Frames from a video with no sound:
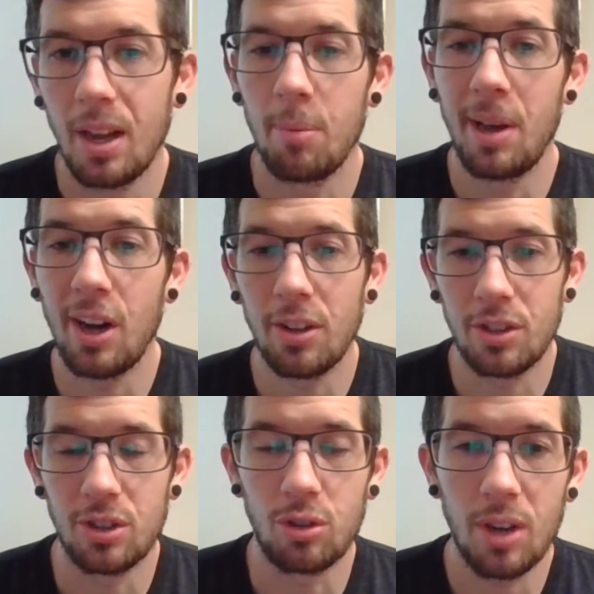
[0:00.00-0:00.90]
mental health
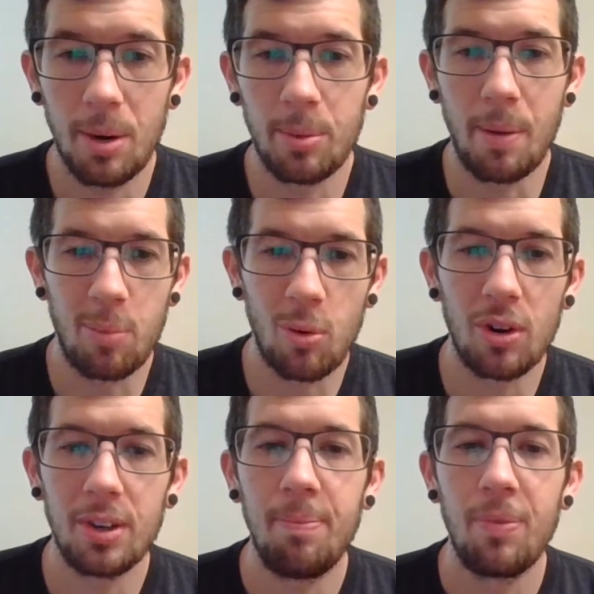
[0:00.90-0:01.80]
is incredibly
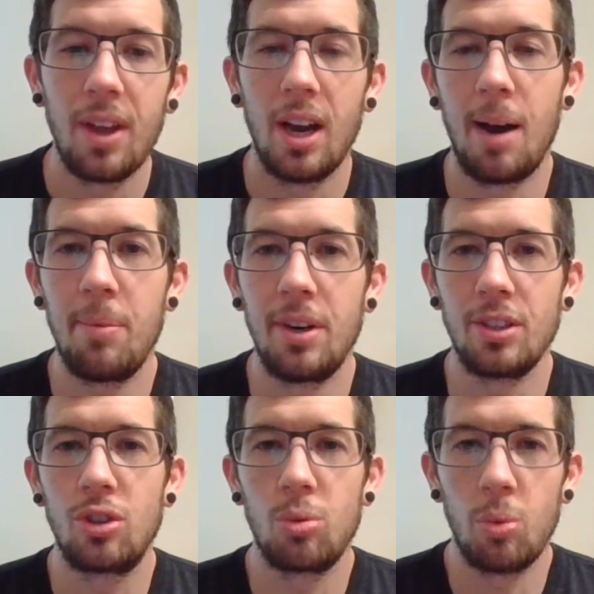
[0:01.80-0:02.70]
important. I'm going to
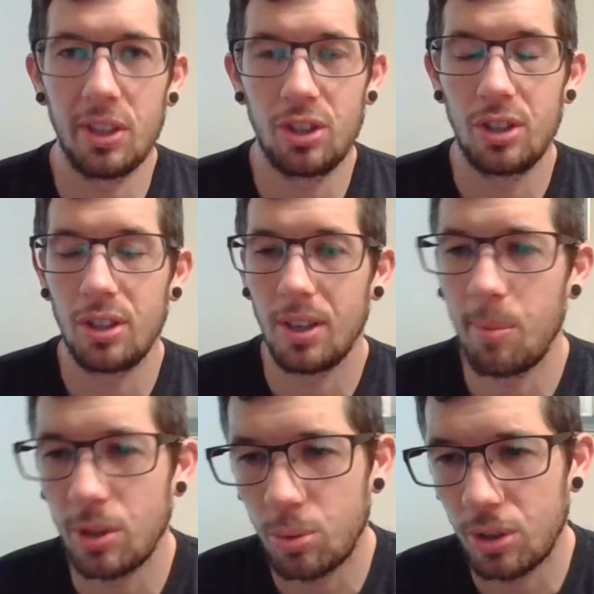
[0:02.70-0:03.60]
switch
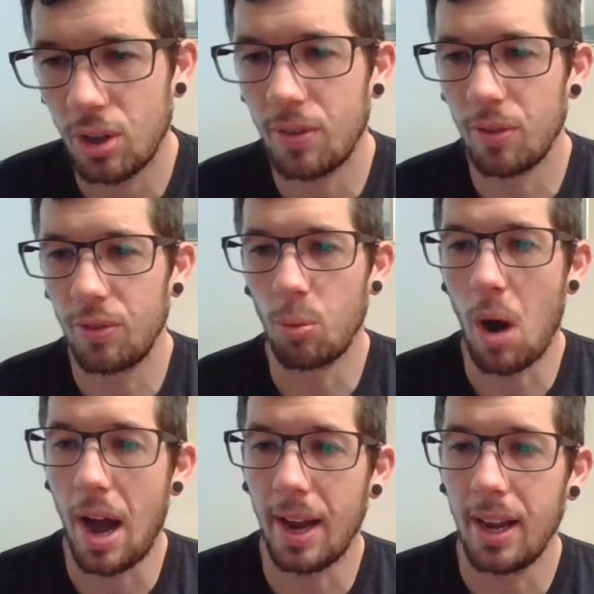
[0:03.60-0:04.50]
over for
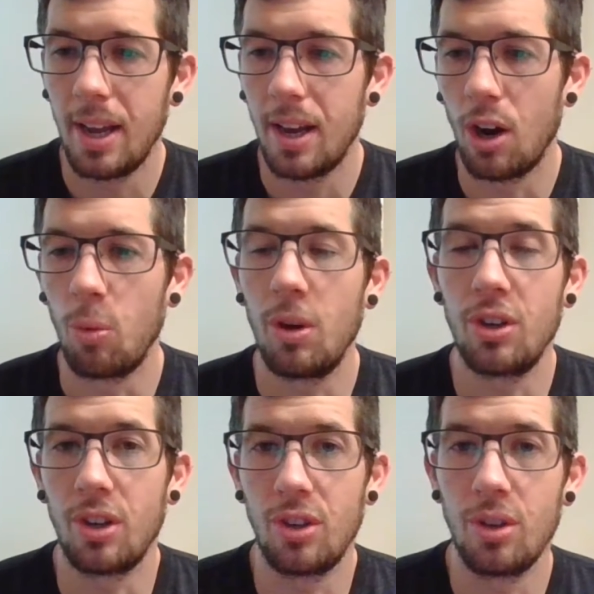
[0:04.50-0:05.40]
why, or what you
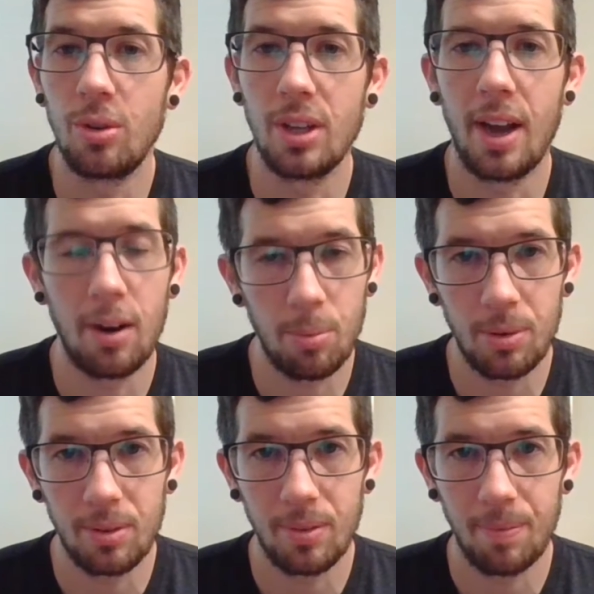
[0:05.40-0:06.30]
can do to help
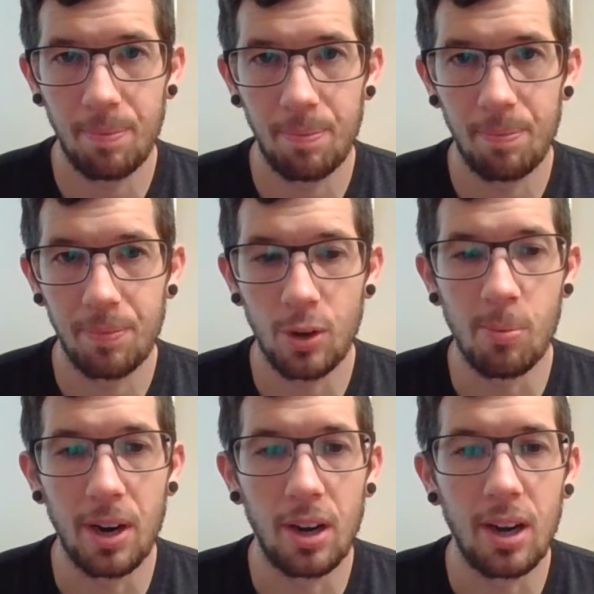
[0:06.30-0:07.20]
your
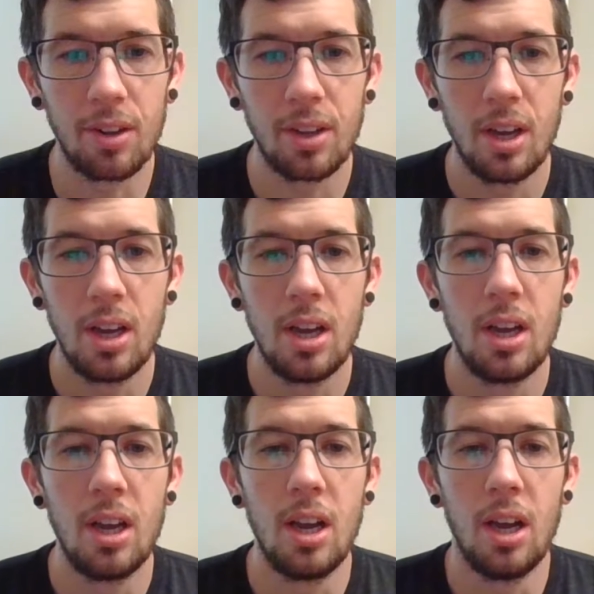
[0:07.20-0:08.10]
mental health,
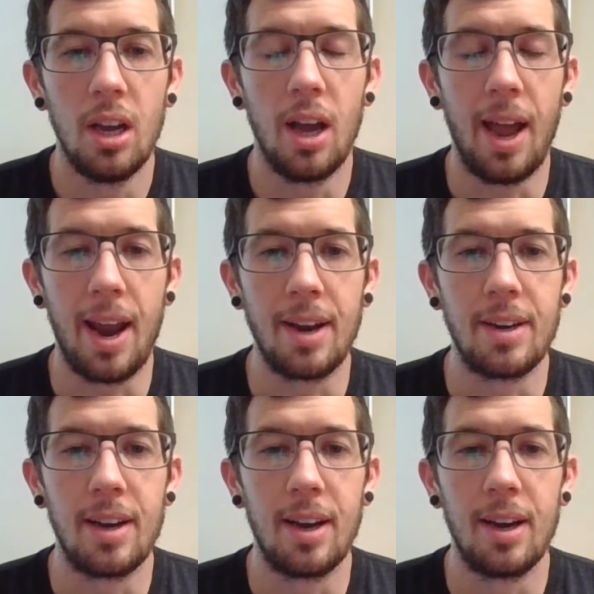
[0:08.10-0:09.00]
and
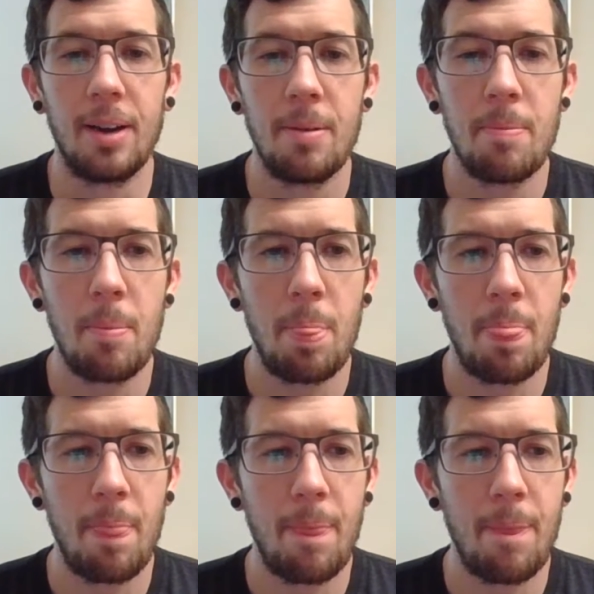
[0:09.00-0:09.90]

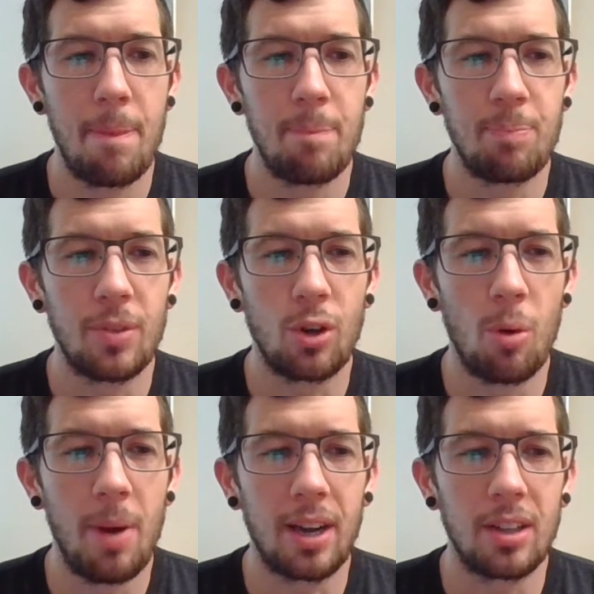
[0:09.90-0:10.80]
go
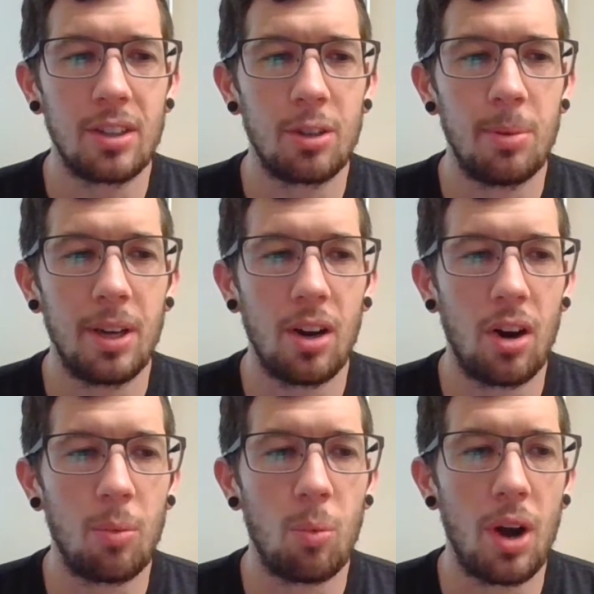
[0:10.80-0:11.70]
back a little bit
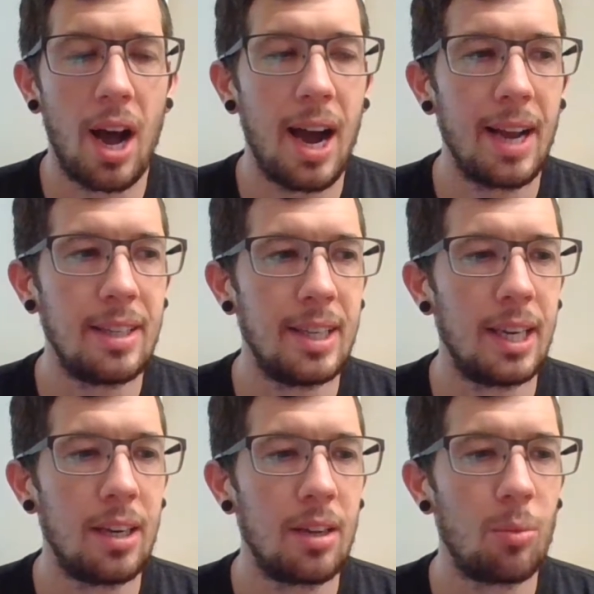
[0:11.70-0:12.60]
on what I
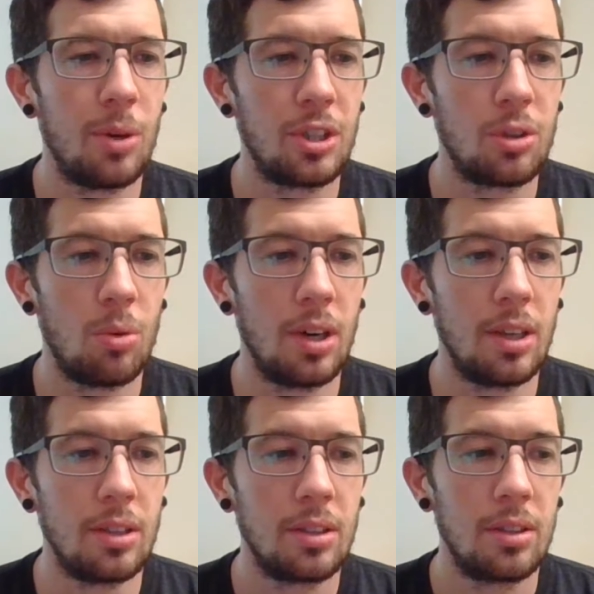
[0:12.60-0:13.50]
did, which
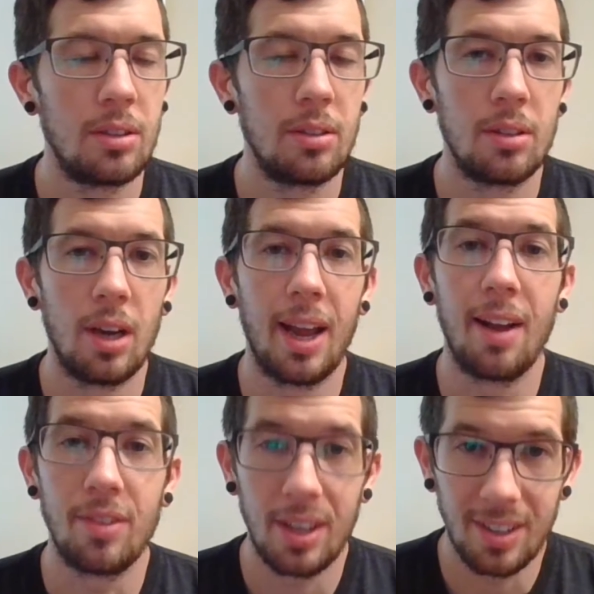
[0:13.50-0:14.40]
was, and
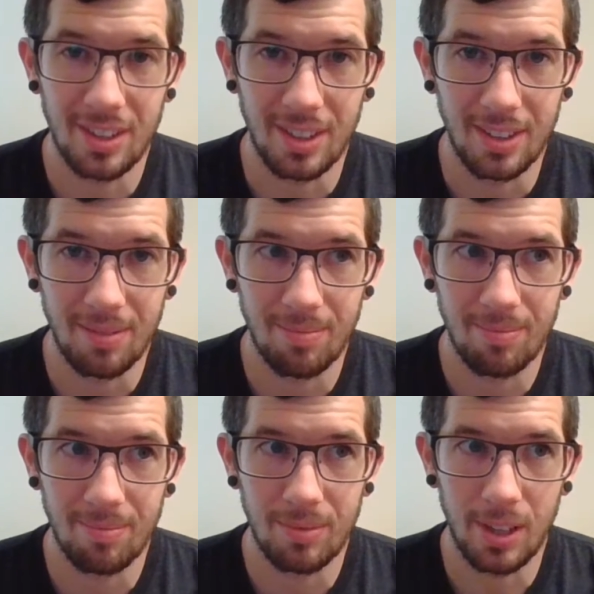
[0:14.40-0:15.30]
I've said this in
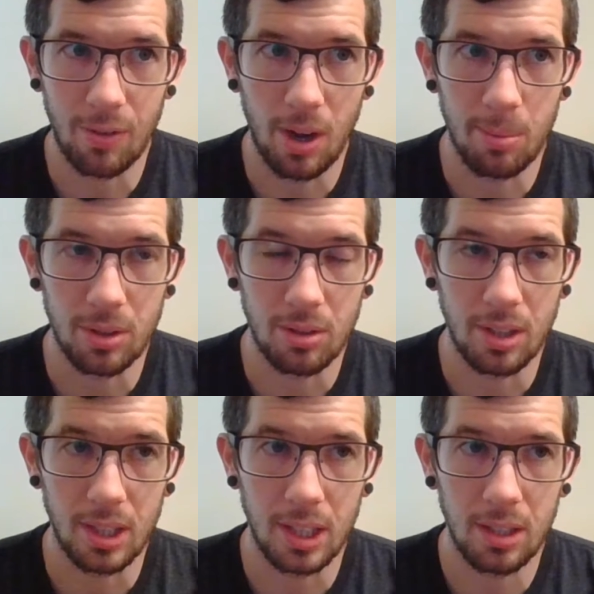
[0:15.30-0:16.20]
several episodes, I
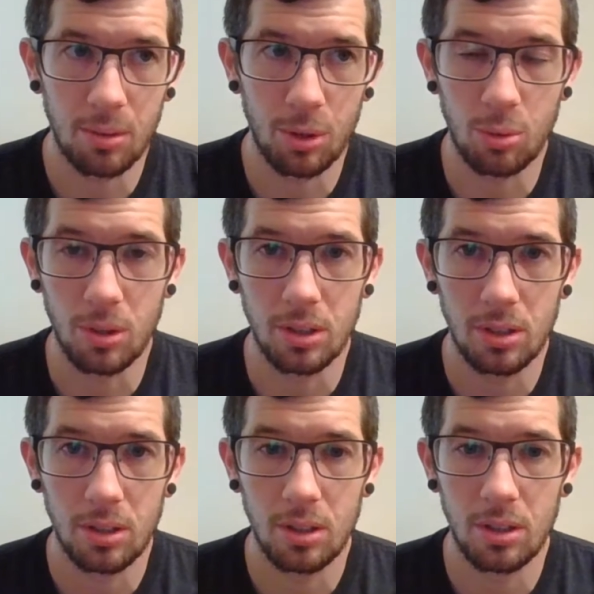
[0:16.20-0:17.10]
think, which was
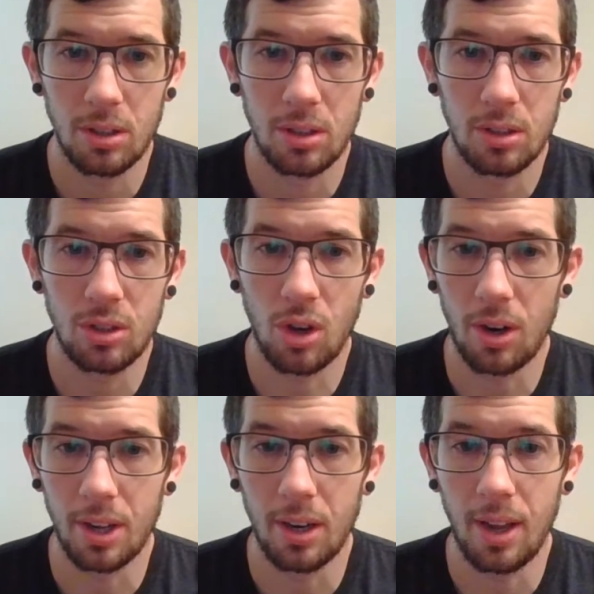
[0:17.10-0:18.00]

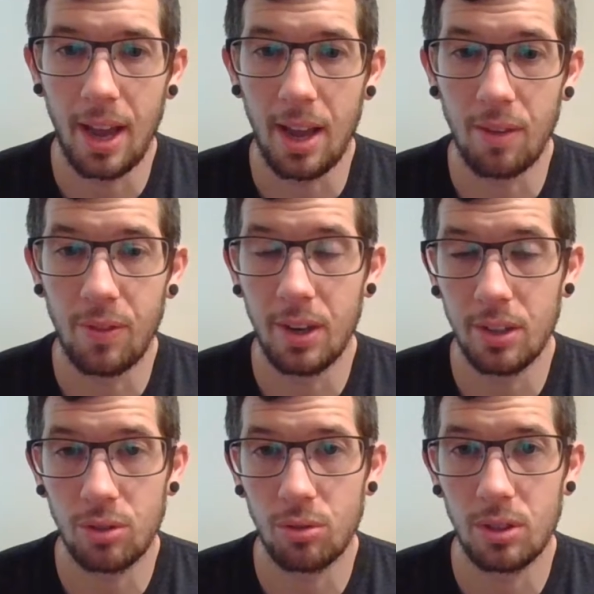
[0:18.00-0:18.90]
started a
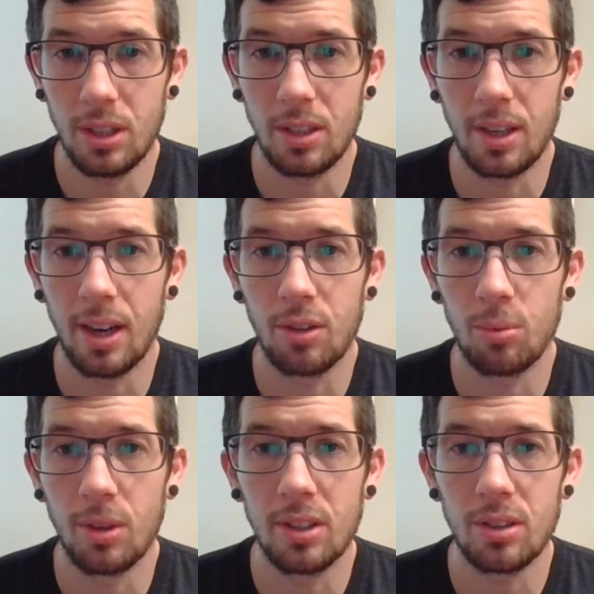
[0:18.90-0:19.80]
fitness routine, a health and
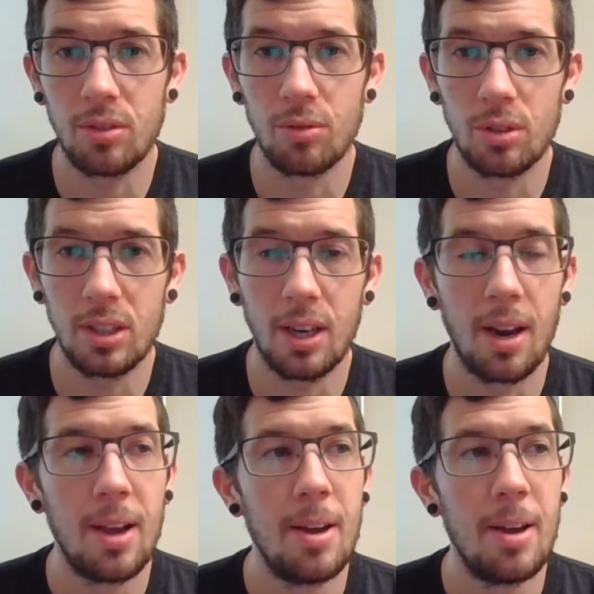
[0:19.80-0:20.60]
wellness routine.